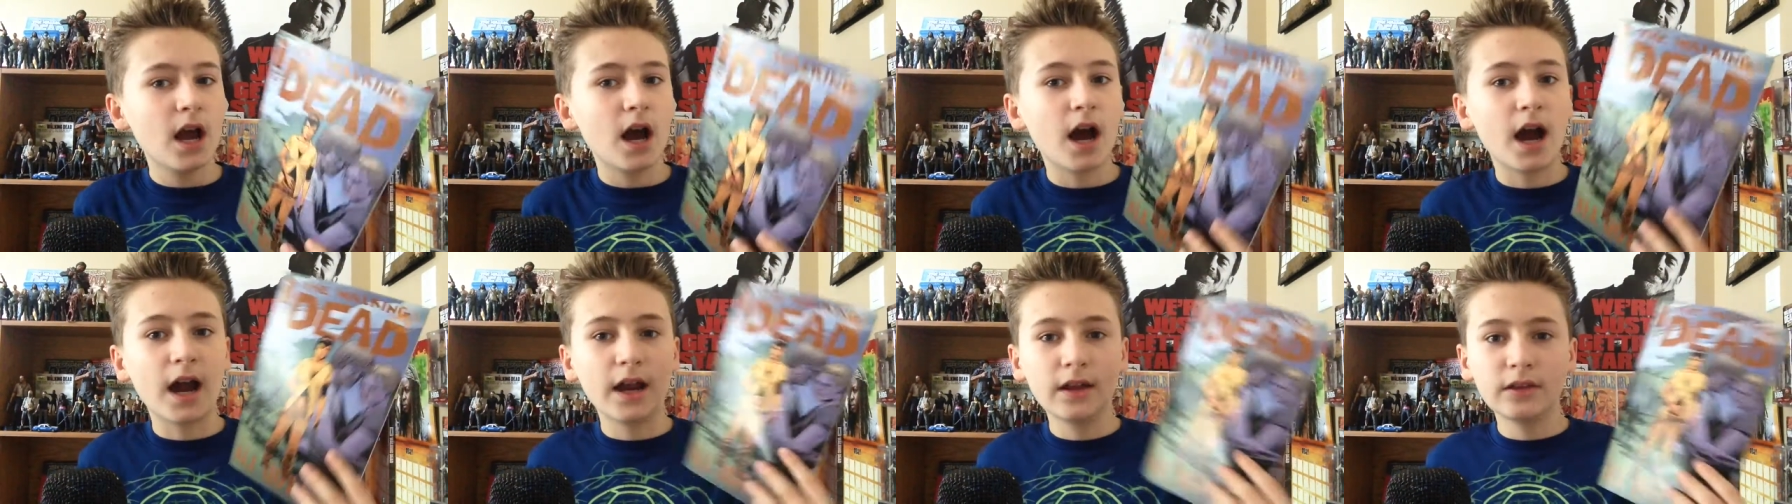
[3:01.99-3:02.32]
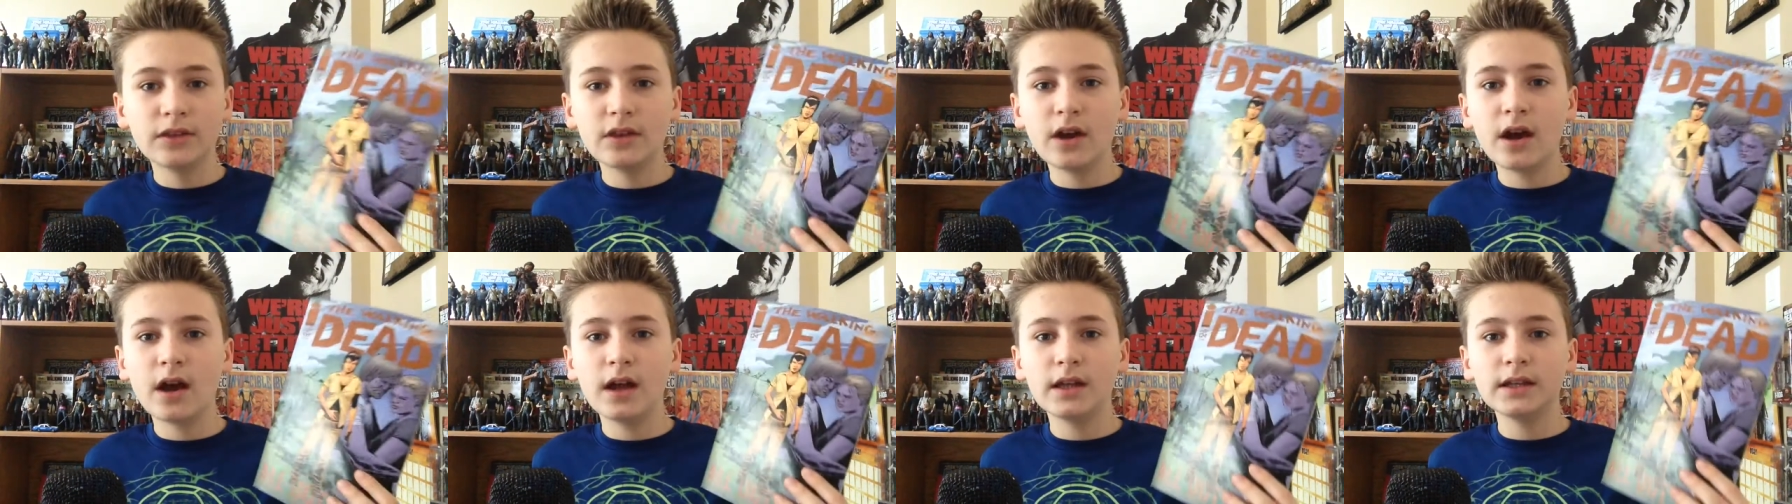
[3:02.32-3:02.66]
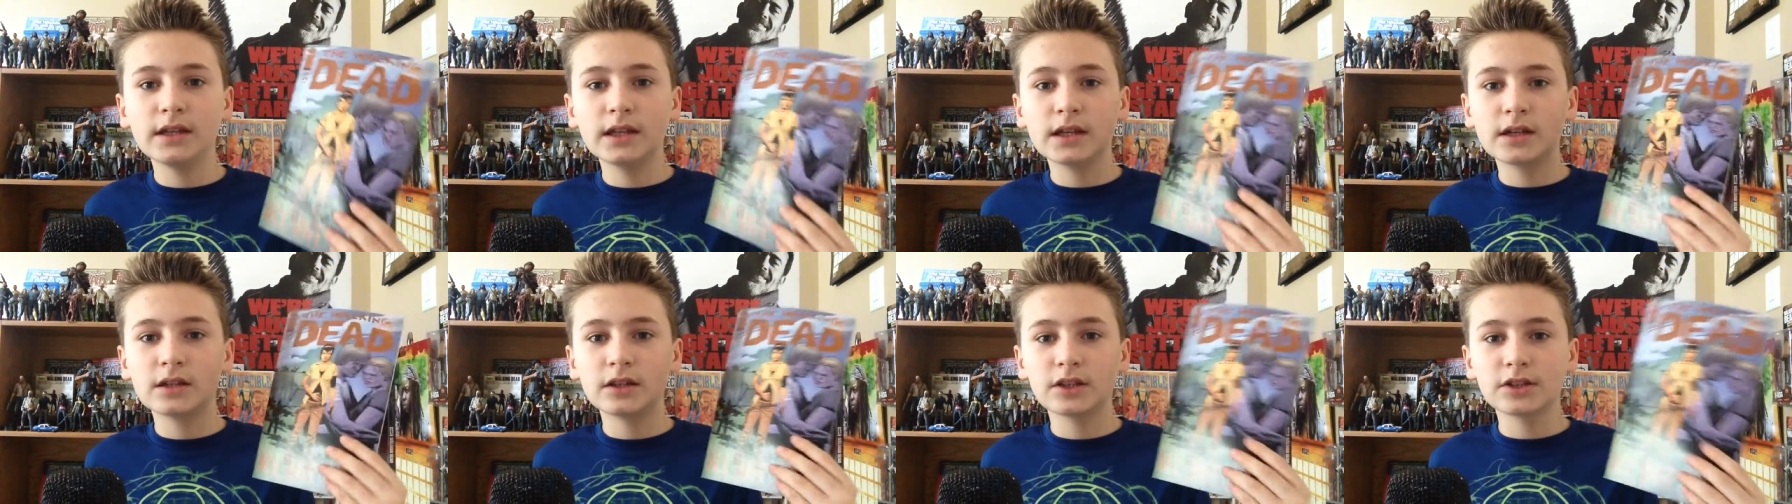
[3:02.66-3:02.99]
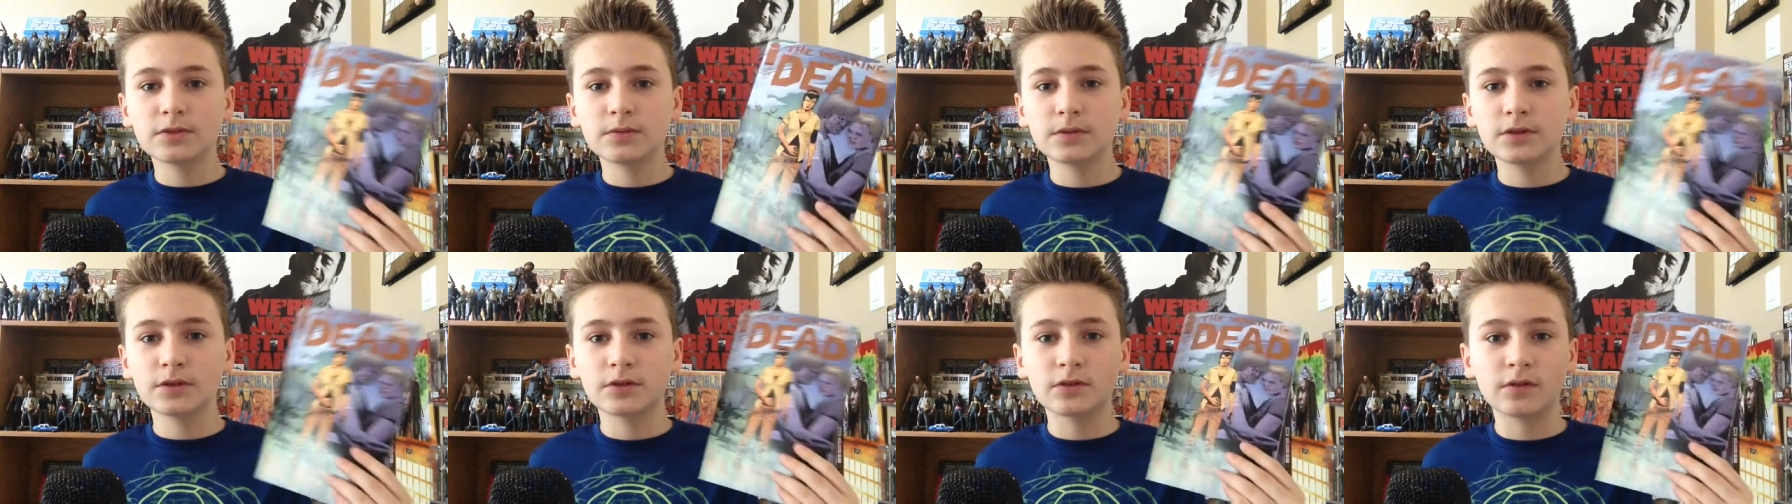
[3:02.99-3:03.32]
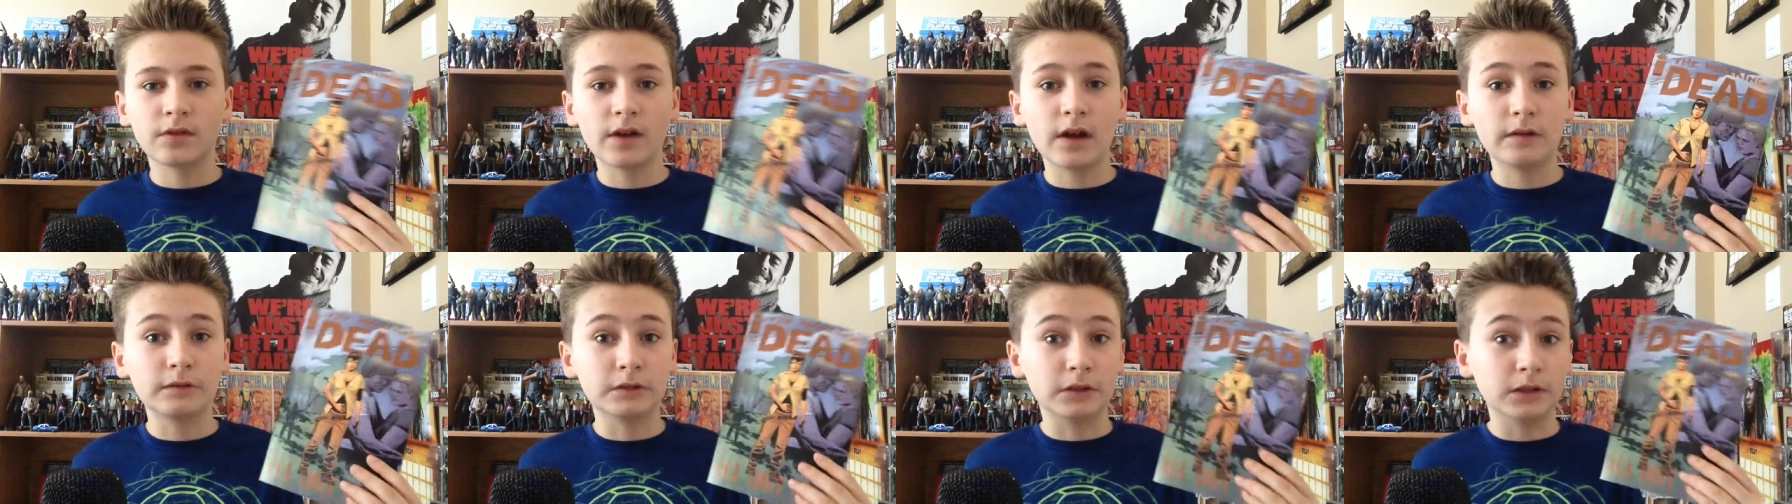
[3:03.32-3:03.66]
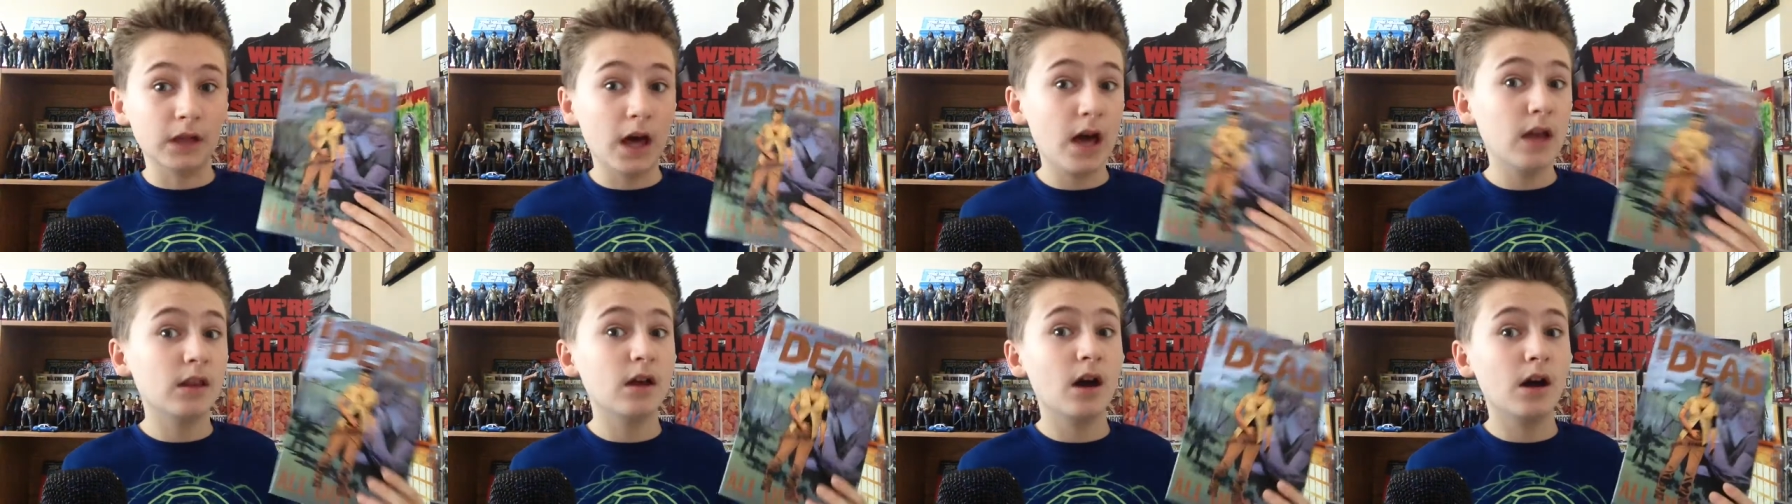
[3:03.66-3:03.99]
I thought Nicholas would have survived a
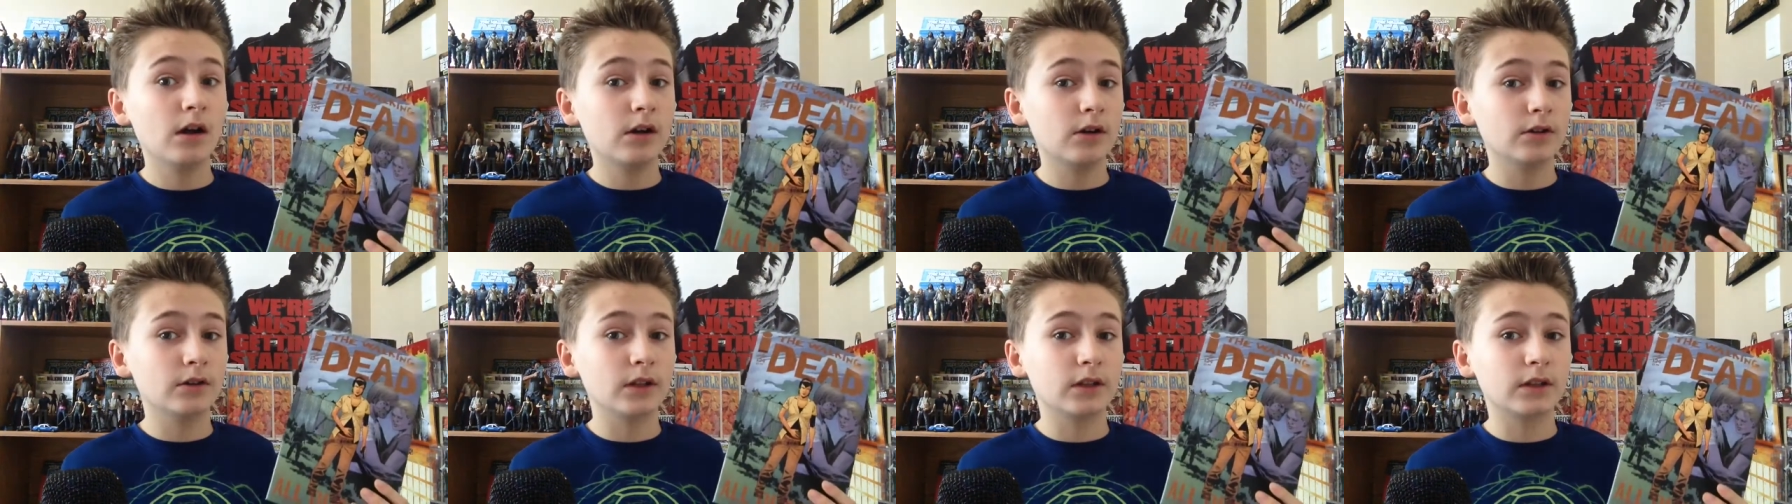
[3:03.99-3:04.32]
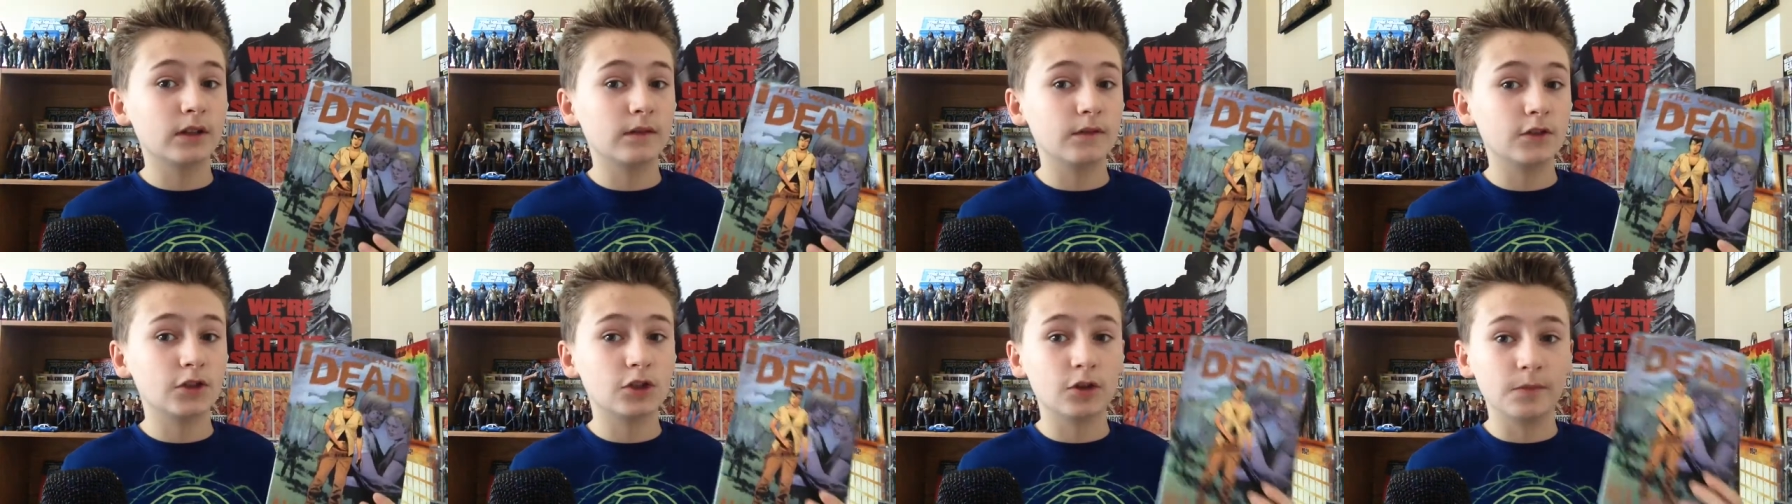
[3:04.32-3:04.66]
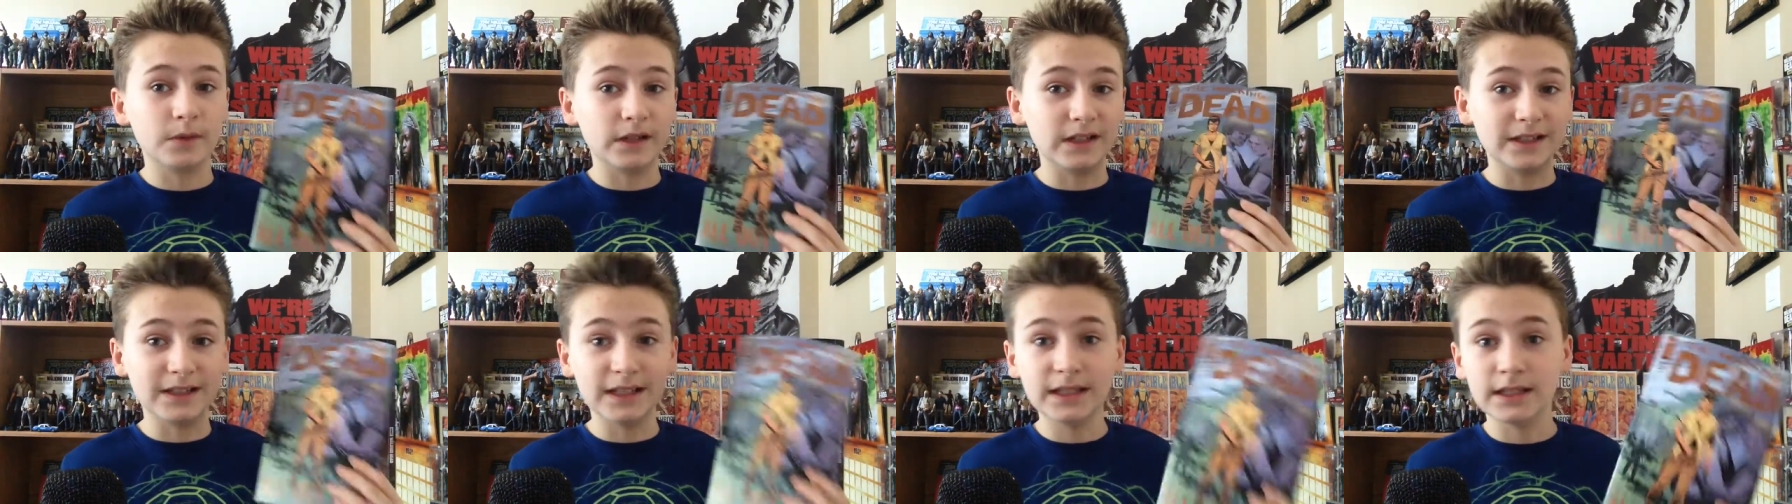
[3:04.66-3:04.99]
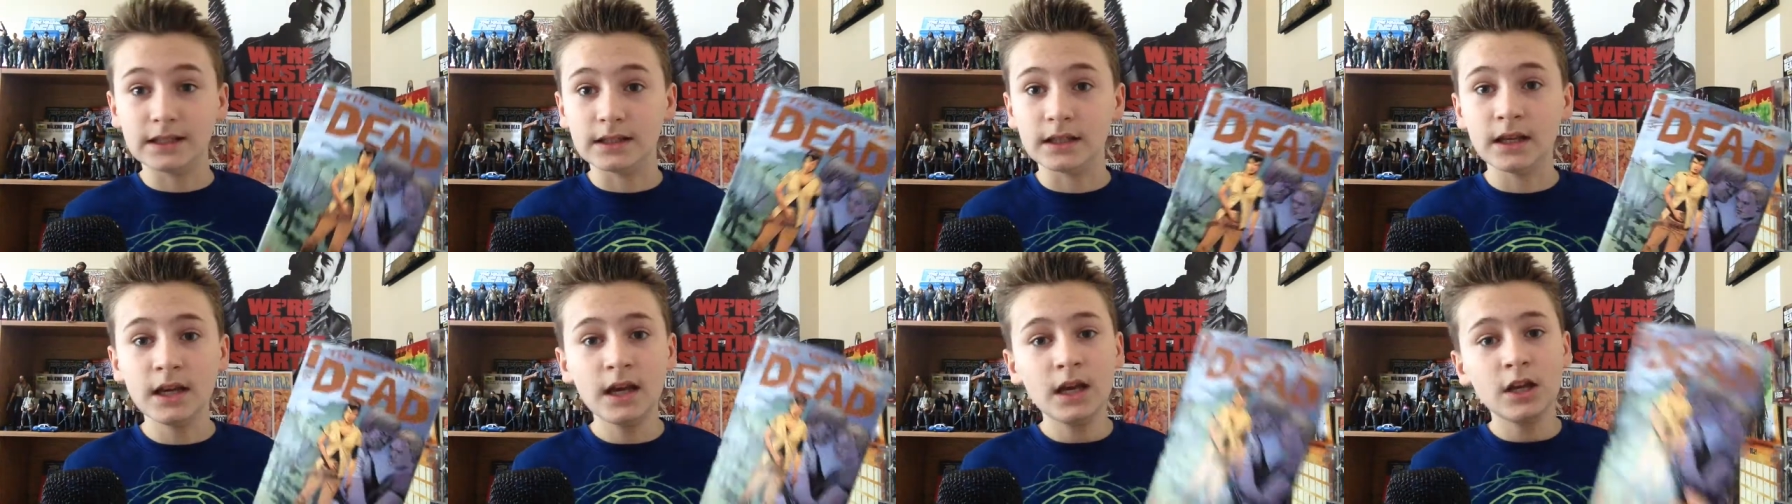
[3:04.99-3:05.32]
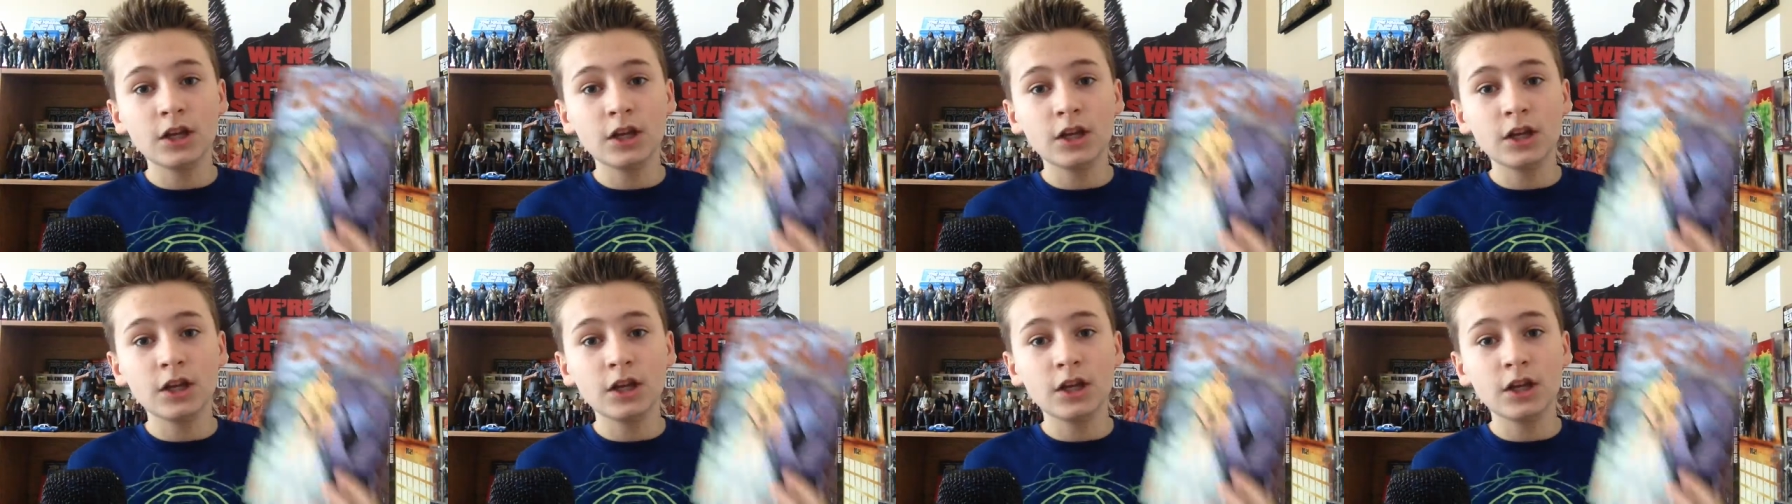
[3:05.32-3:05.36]
lot longer in the TV show, but he didn't.